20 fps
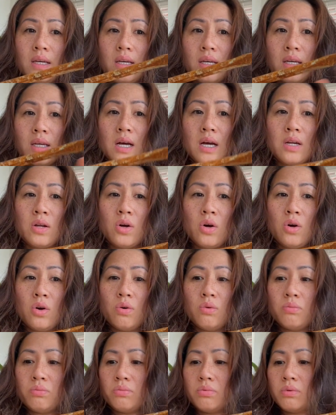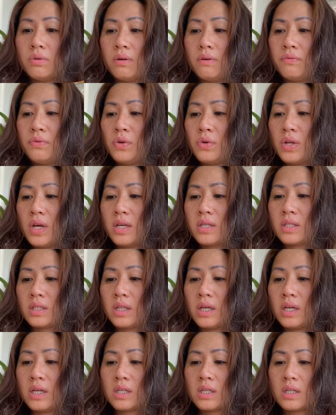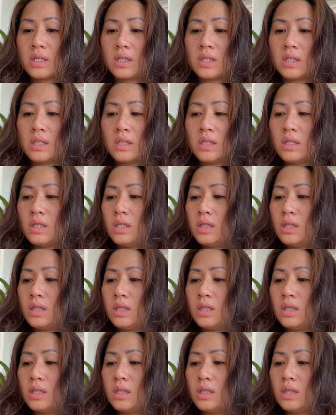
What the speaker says: got home a few days later,